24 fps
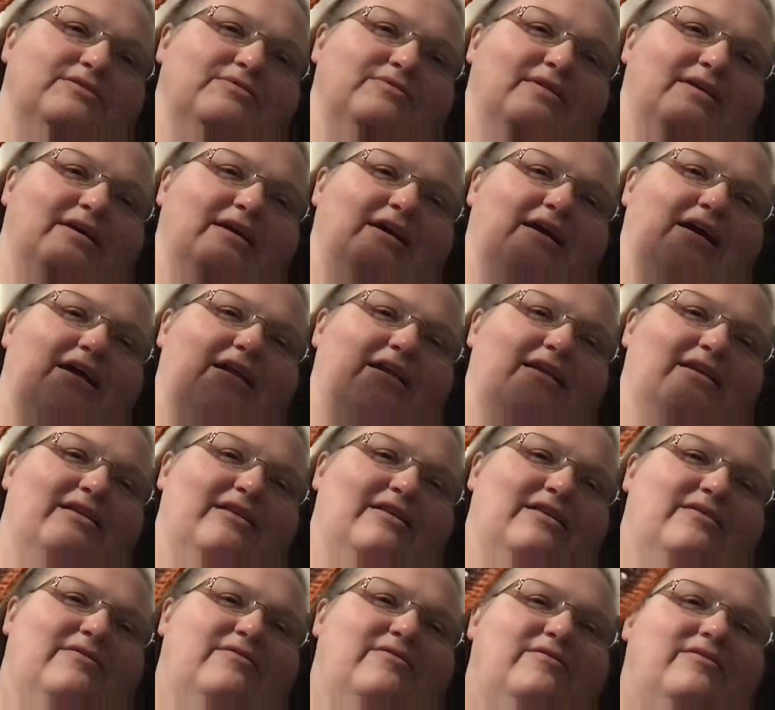when it got into
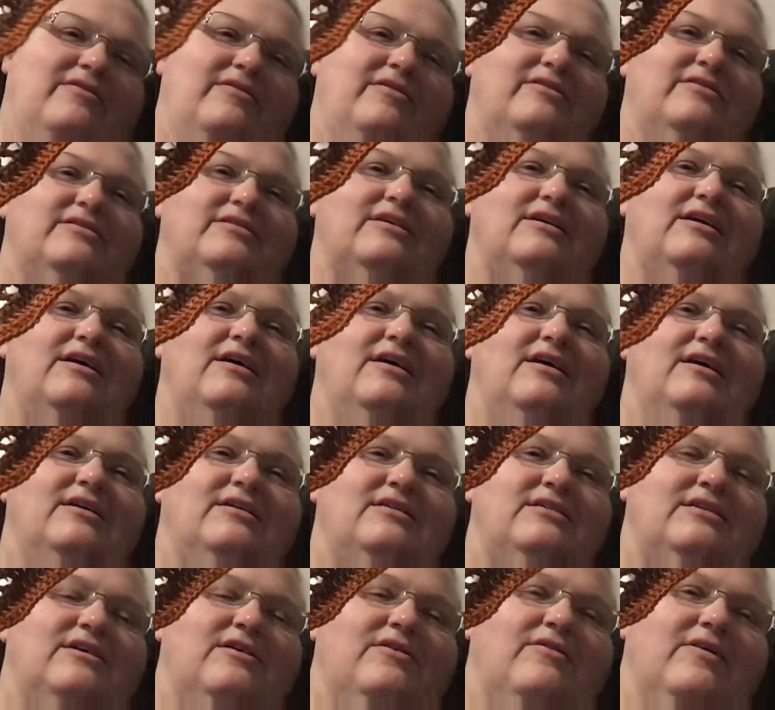the orange.
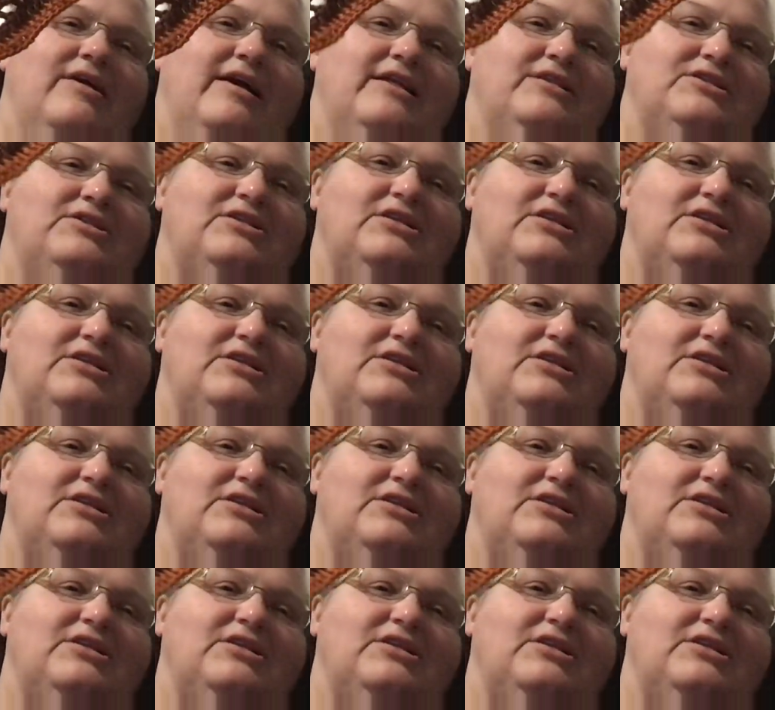So it's